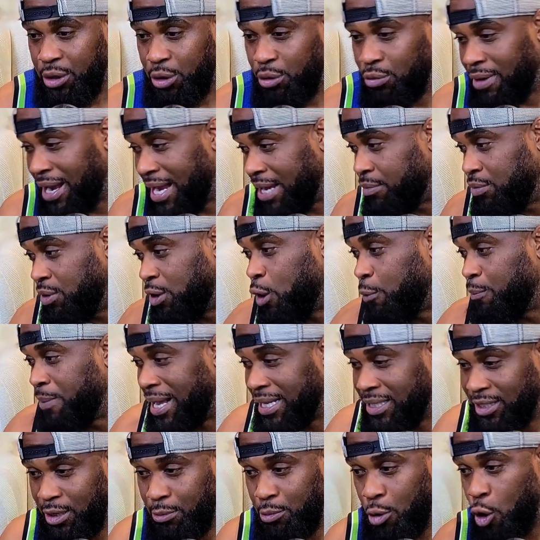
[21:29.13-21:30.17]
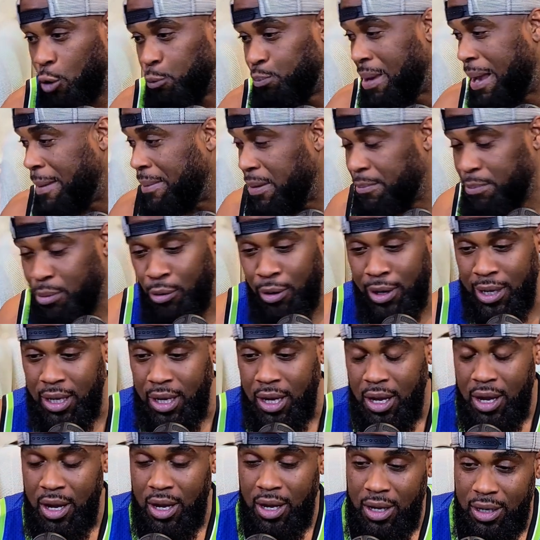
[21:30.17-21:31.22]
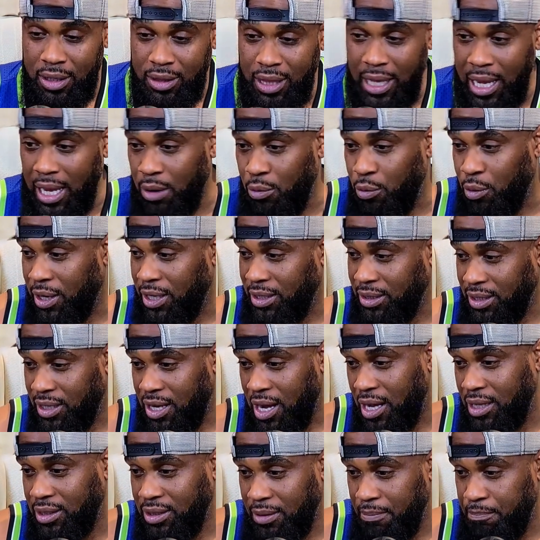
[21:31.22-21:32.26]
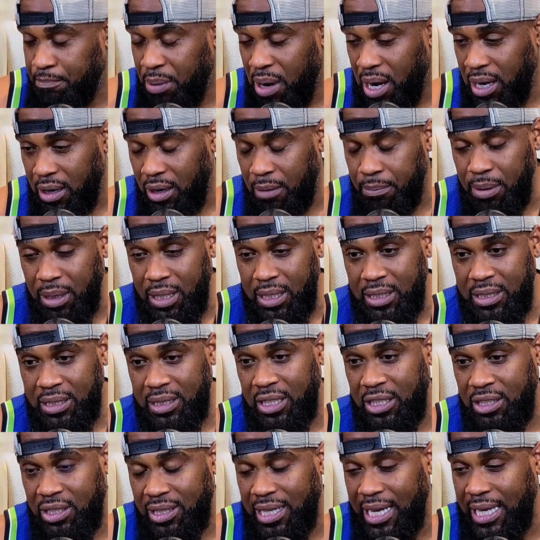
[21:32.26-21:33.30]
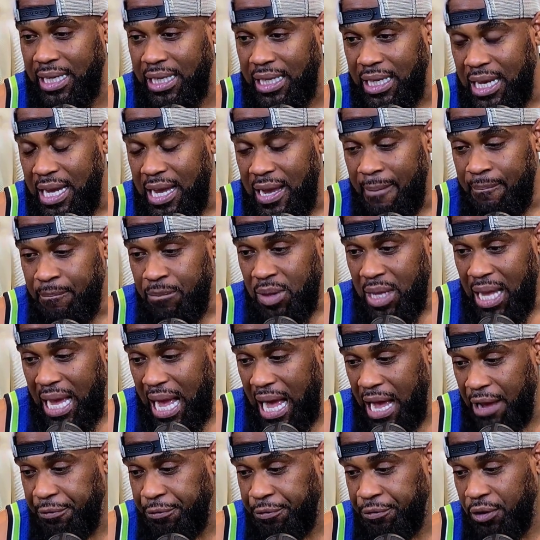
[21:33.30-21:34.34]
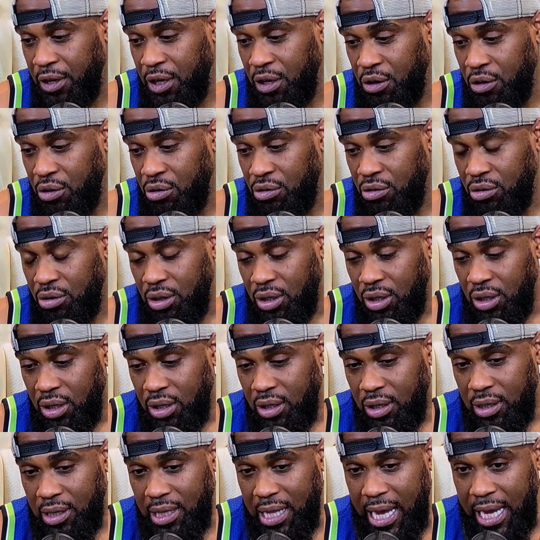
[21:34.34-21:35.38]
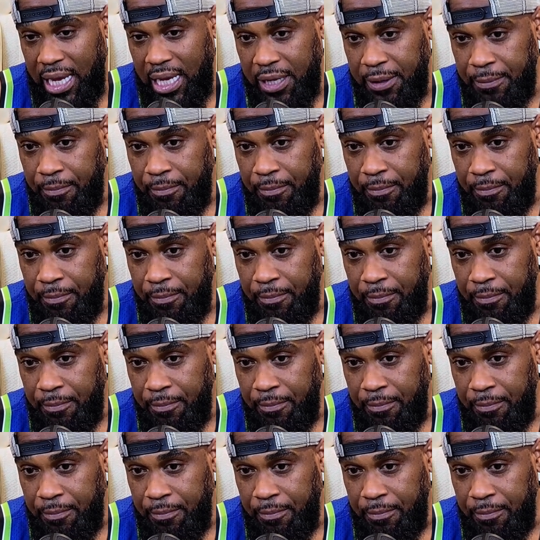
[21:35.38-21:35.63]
Like we go back to the whole baby boy thing where it's guns and butter, but it's just like I feel like